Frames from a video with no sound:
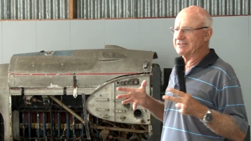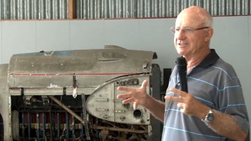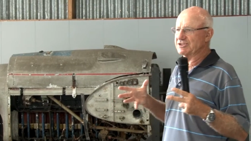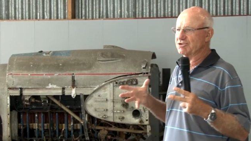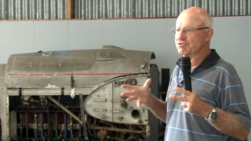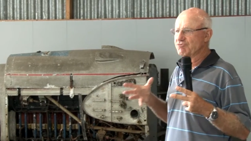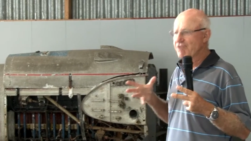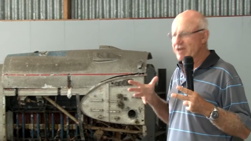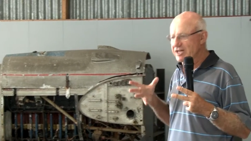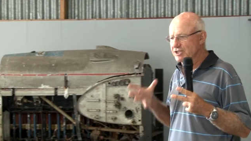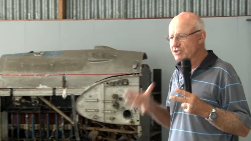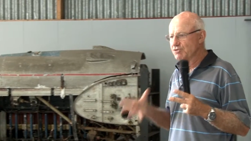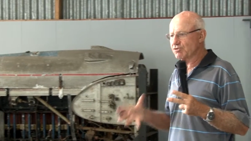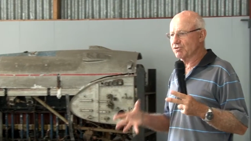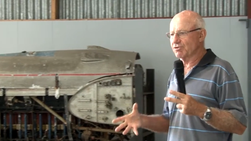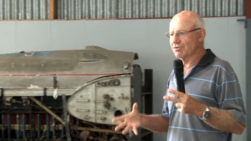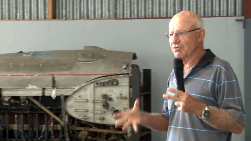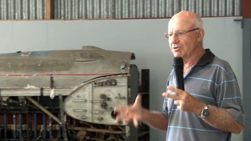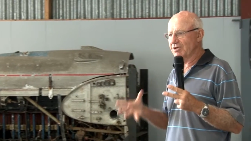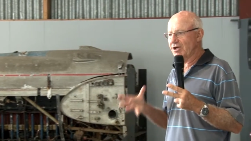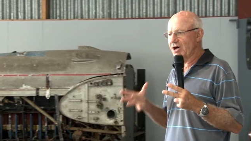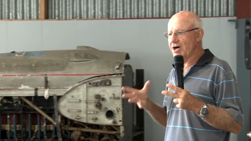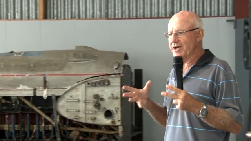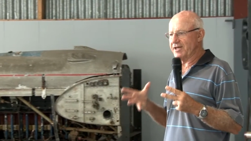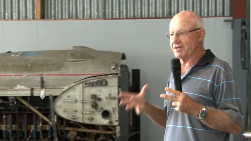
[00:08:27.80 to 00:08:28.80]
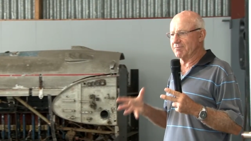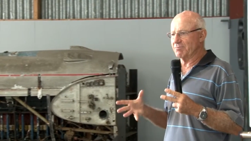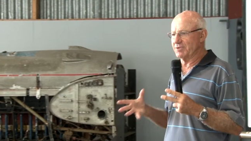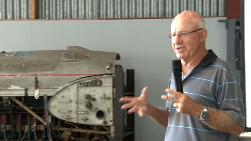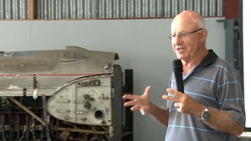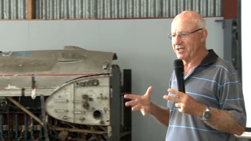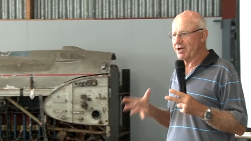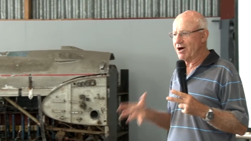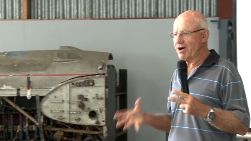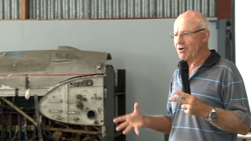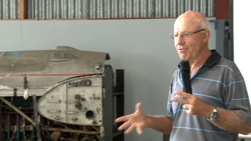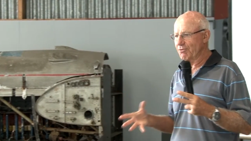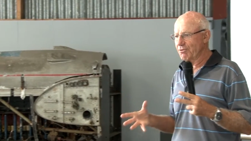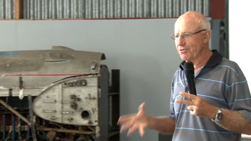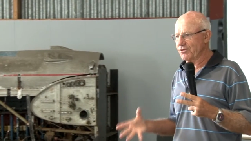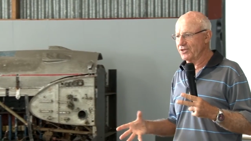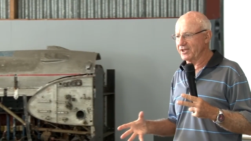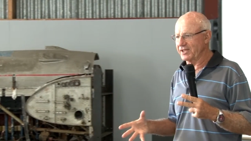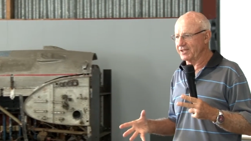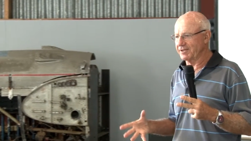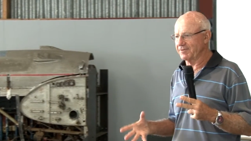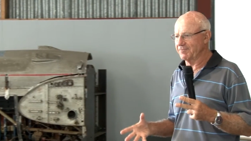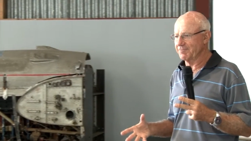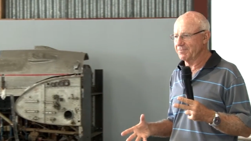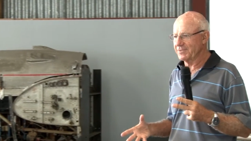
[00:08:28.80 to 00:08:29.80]
structural item in the whole
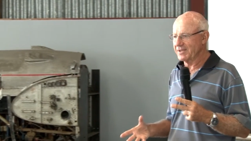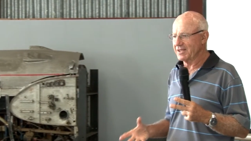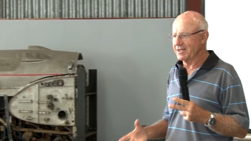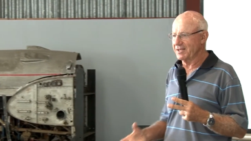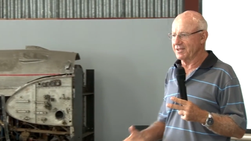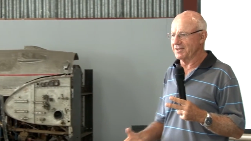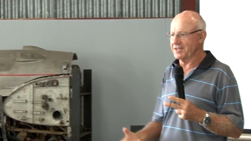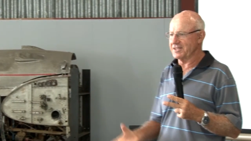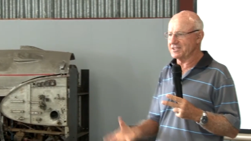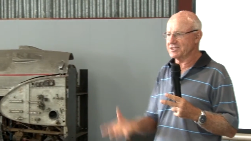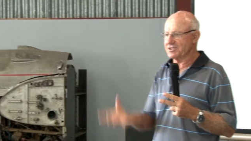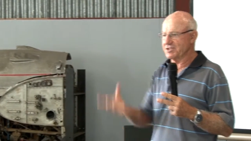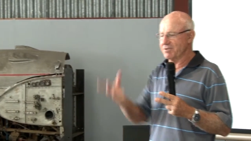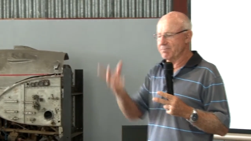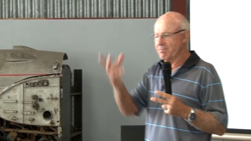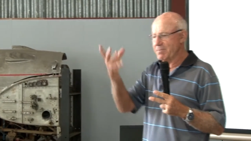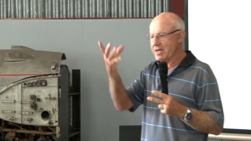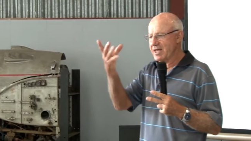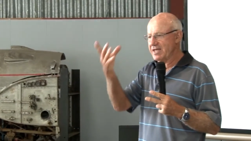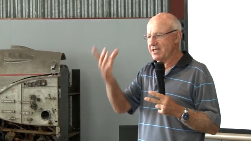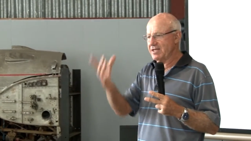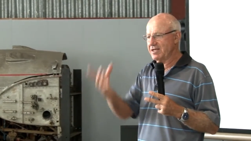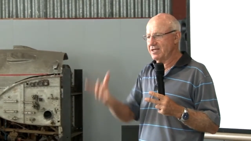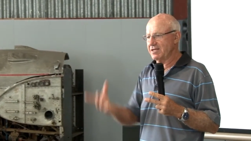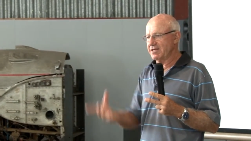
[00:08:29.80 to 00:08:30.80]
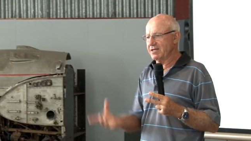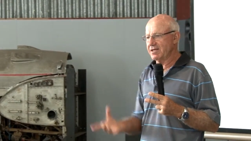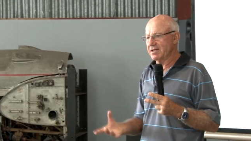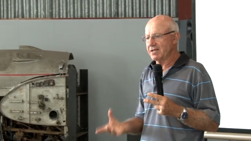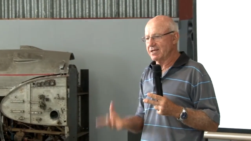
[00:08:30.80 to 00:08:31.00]
thing. And that's the main